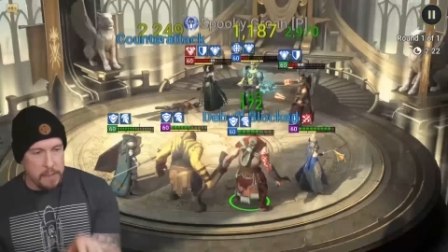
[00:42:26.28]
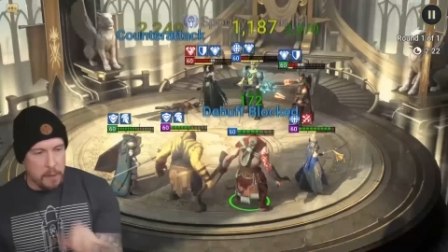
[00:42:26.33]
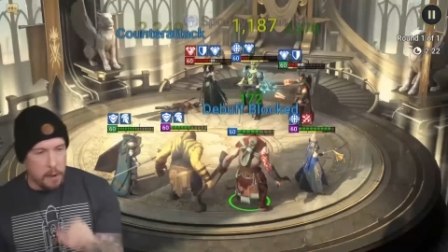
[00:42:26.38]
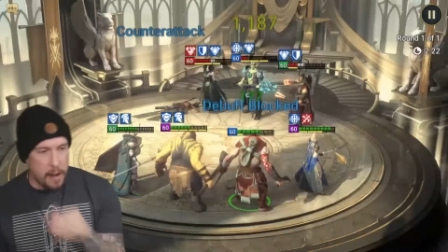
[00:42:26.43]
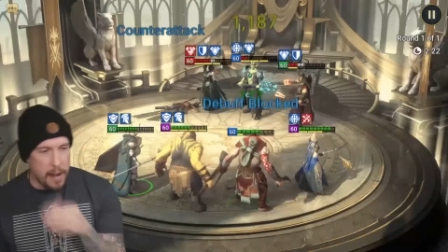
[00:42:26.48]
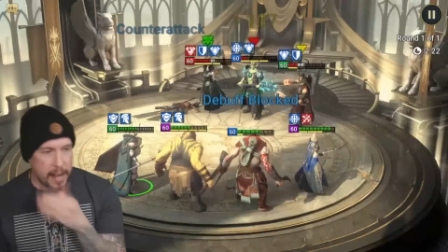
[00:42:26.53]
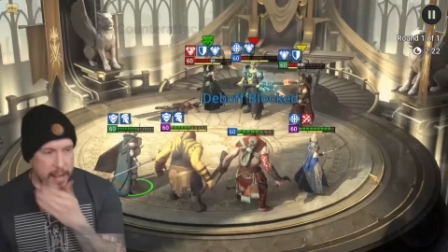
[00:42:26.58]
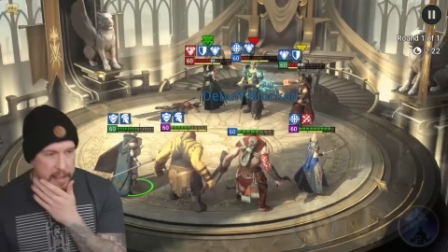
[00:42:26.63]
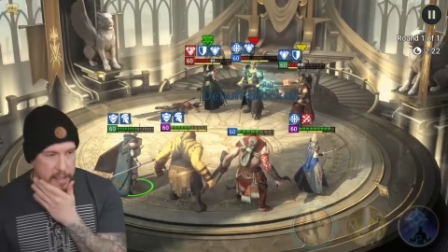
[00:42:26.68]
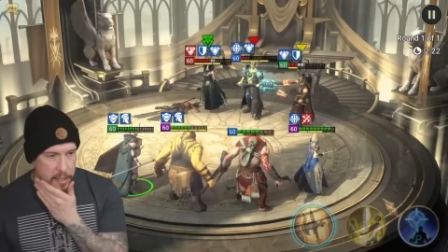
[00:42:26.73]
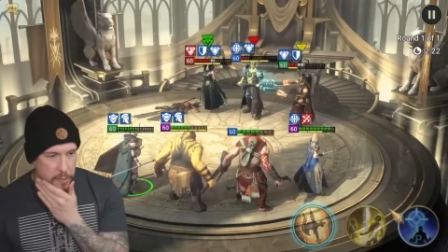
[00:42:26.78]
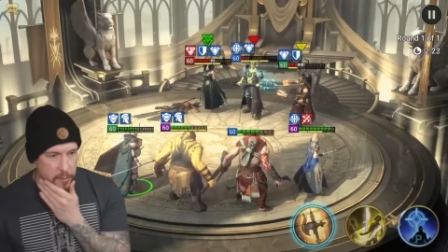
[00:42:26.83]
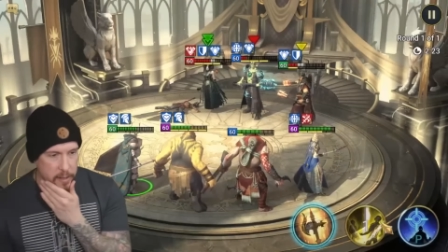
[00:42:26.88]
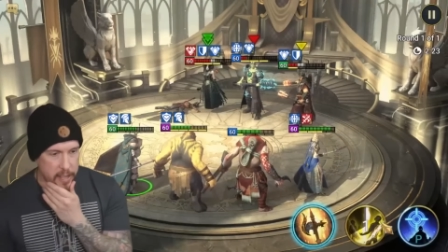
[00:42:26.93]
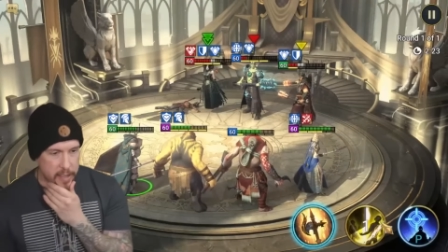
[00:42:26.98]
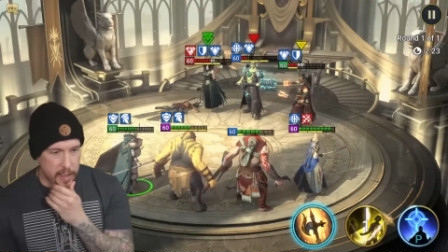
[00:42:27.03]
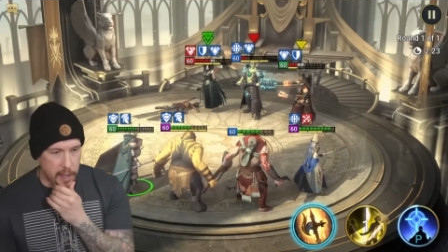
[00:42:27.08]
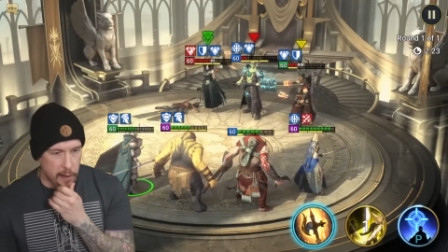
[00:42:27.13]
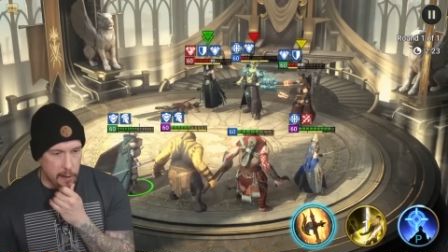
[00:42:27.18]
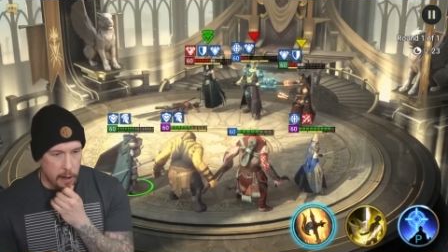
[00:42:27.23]
our
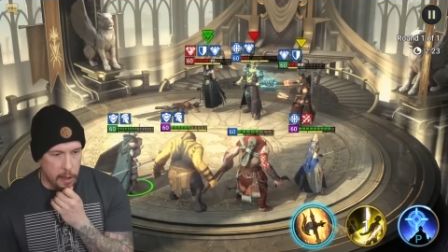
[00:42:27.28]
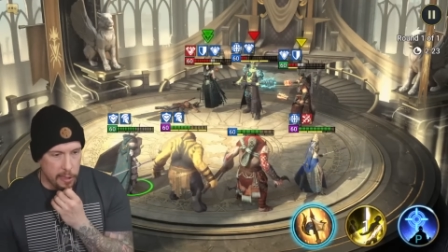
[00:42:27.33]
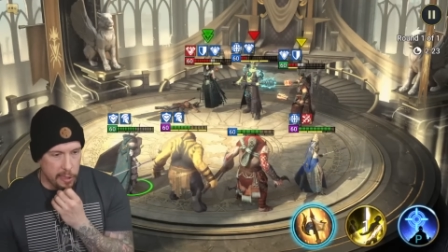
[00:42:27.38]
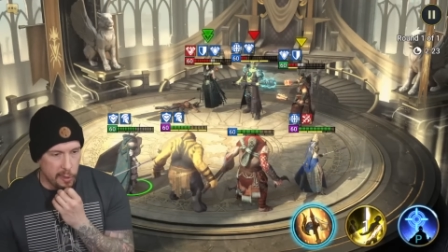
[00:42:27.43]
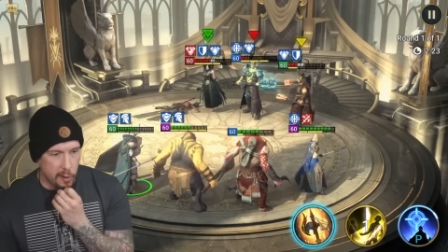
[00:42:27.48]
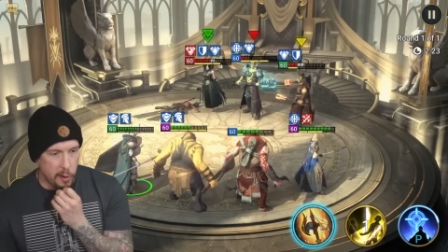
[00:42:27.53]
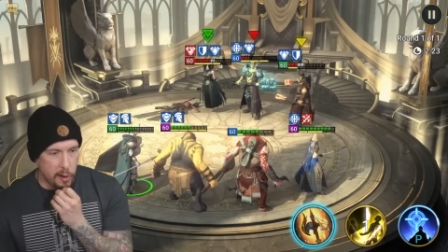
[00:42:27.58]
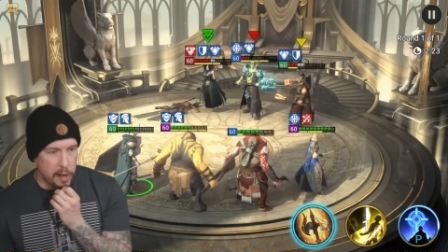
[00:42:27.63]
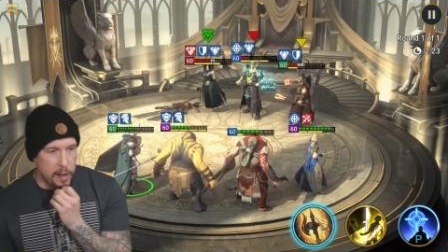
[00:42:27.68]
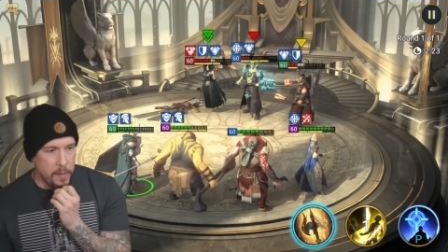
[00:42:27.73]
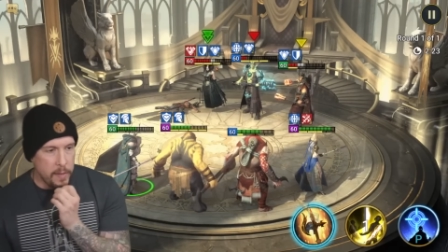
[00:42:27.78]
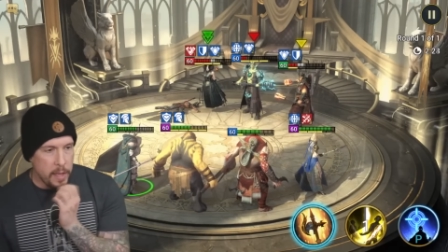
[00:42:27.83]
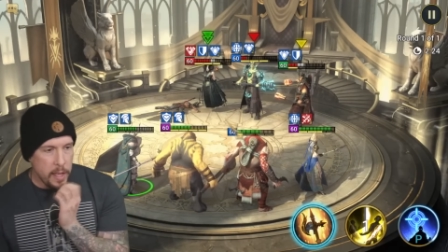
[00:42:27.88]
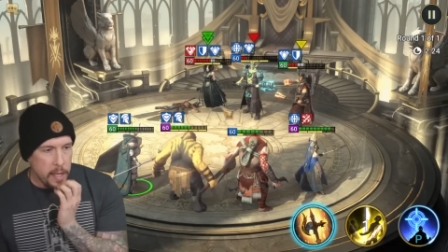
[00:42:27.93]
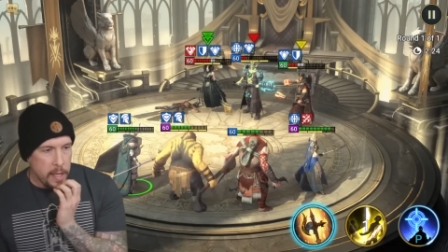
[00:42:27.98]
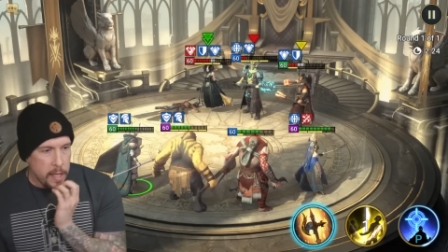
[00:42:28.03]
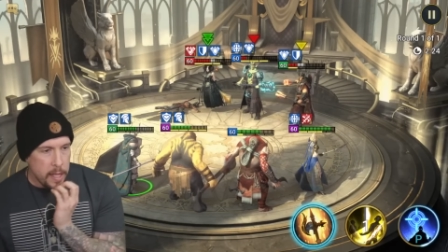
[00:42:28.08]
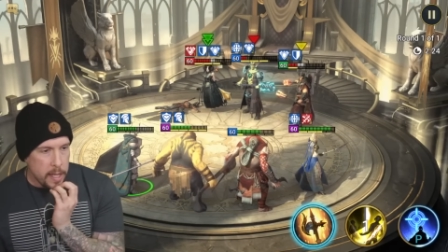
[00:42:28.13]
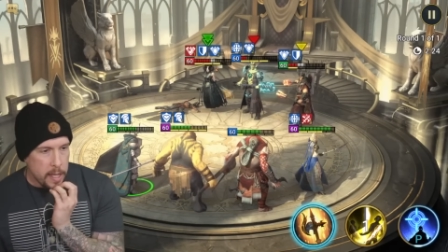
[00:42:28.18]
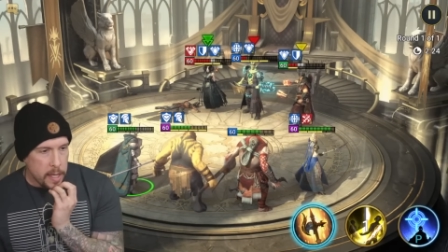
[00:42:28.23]
A3 there on Lorne.
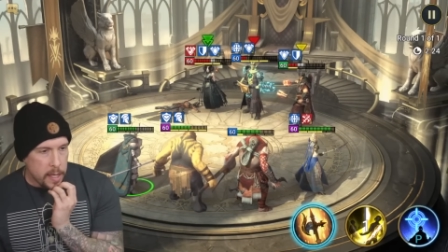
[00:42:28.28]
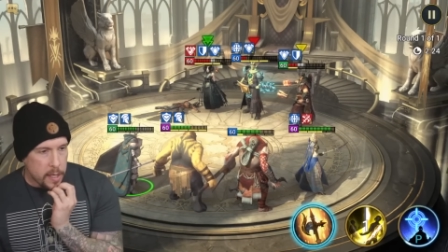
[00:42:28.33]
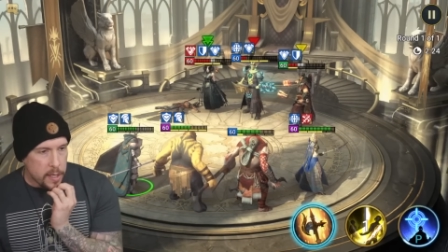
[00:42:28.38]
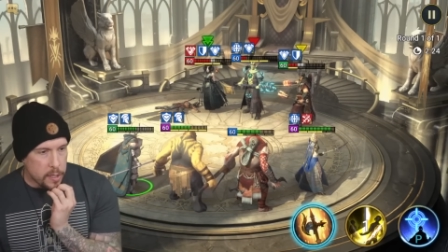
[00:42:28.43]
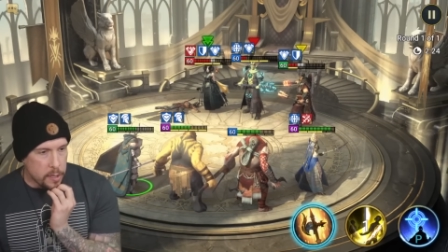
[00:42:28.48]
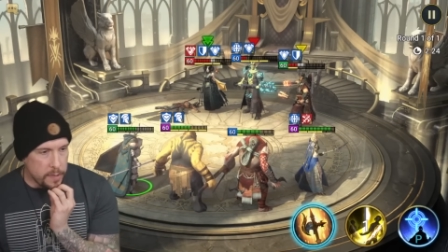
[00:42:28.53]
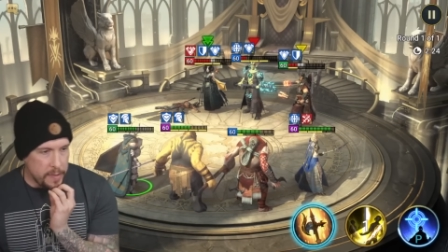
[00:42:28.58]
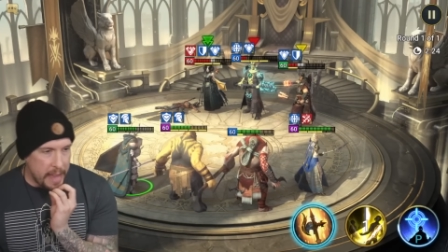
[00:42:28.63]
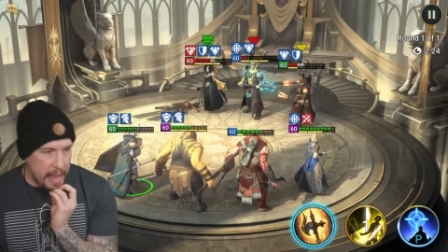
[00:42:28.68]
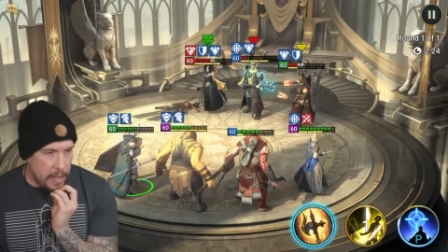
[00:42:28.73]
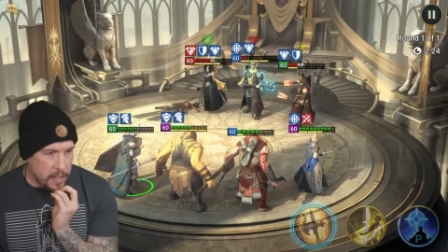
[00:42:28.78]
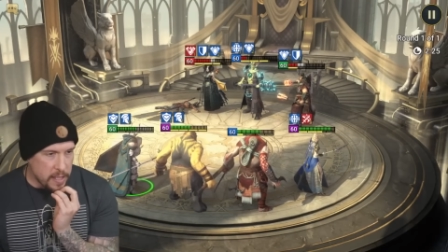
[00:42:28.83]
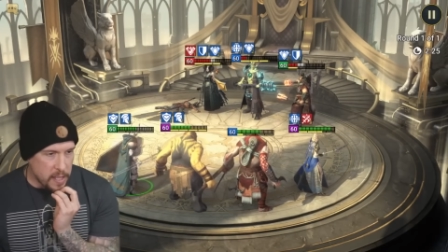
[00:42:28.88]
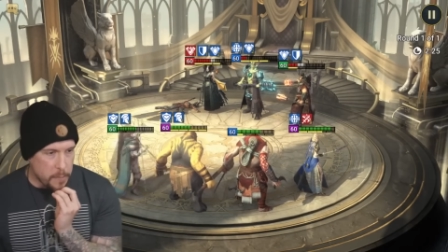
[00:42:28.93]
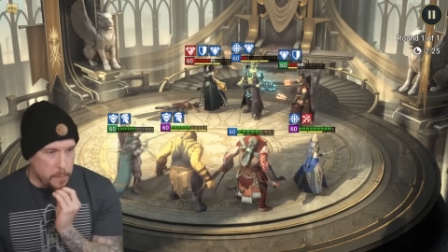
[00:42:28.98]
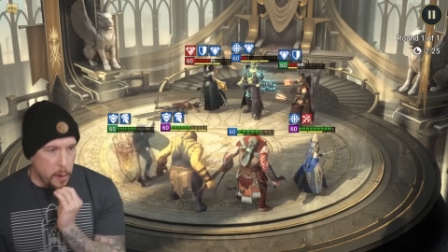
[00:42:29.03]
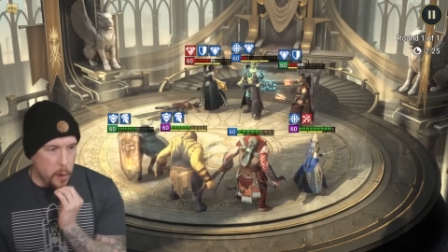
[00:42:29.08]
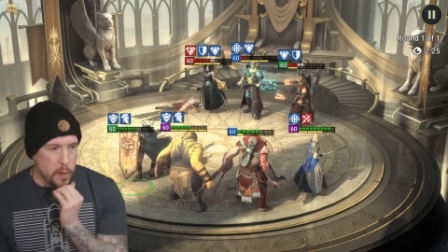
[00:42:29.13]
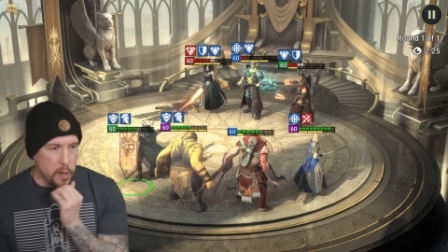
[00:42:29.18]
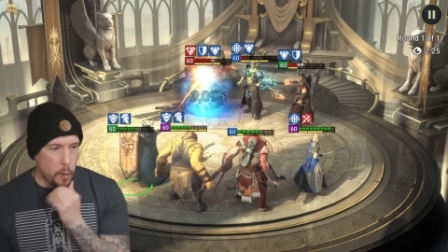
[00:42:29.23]
So now let's
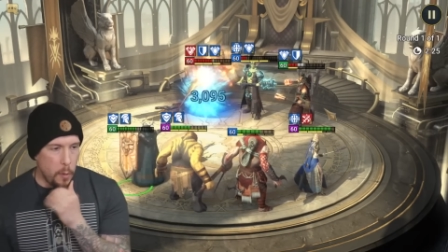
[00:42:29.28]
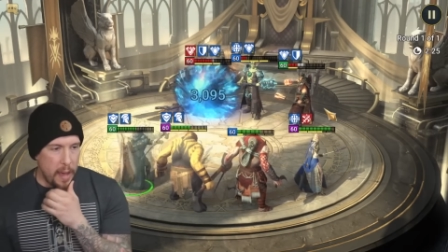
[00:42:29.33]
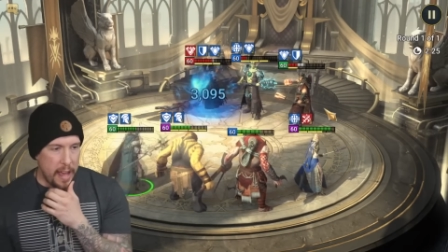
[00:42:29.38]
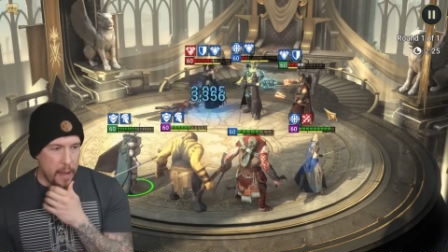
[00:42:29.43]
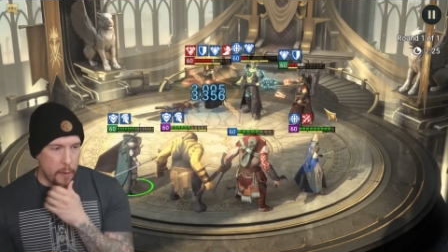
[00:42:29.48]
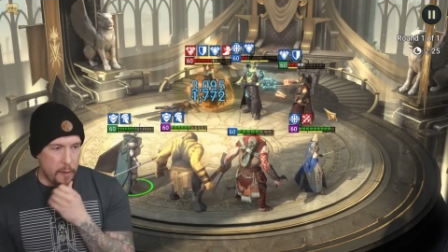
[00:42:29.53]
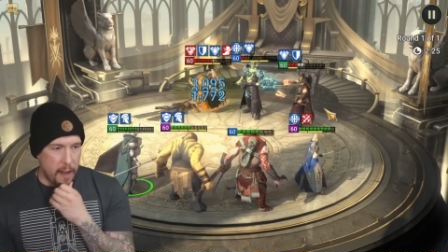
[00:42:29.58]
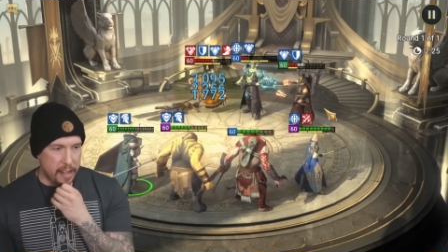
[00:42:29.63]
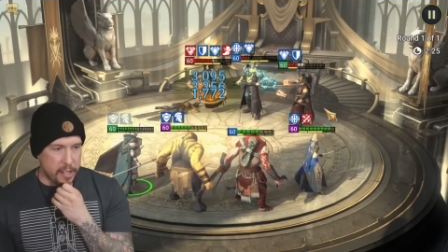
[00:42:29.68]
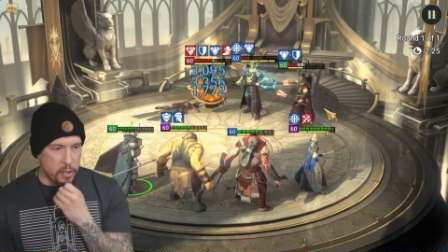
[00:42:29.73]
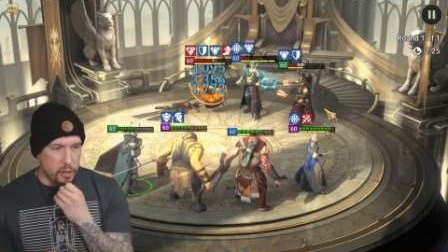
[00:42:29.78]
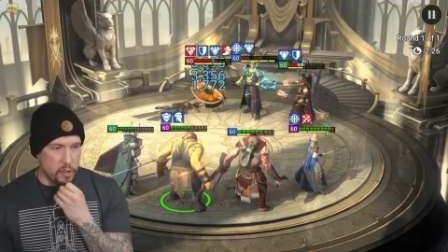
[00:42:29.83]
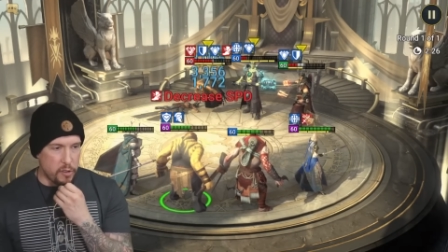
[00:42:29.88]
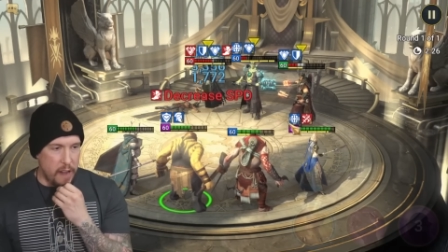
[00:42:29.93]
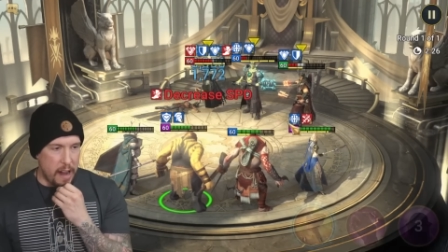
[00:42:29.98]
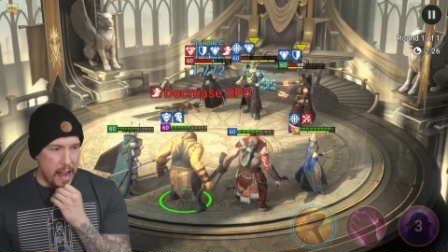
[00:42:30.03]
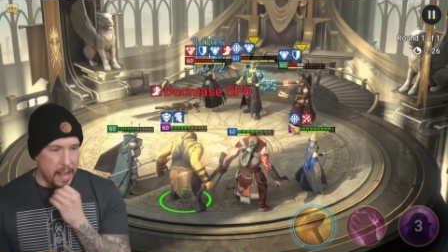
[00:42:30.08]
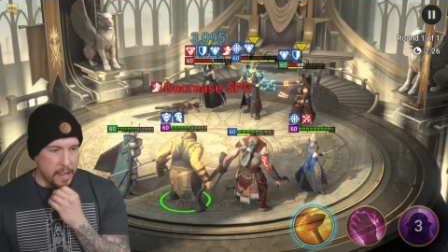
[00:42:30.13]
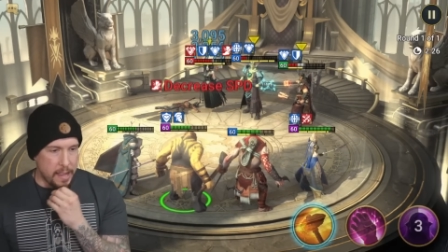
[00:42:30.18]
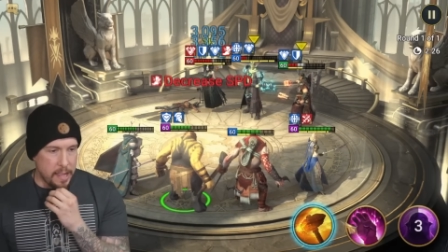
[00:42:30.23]
poke away at Rector
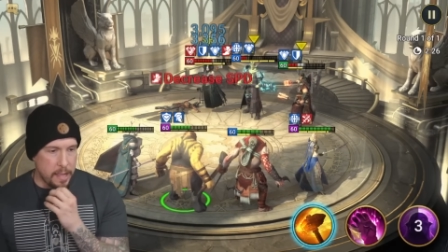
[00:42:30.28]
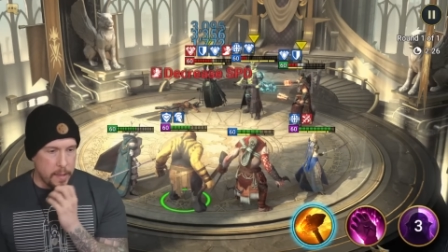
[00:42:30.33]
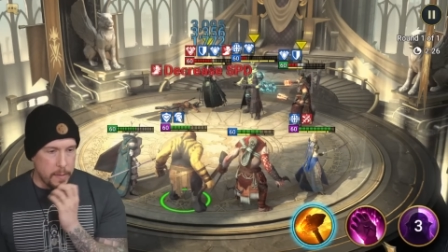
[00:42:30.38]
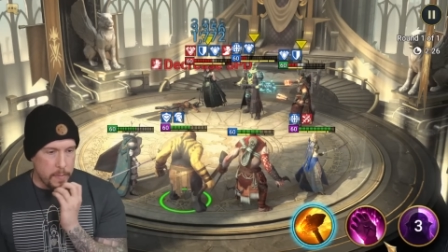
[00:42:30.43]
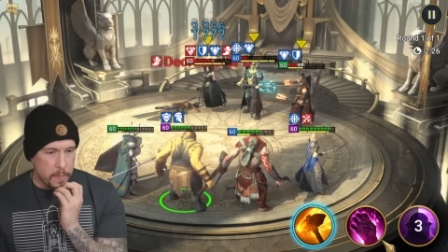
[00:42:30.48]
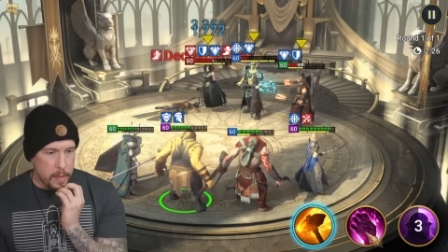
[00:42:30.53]
Drath.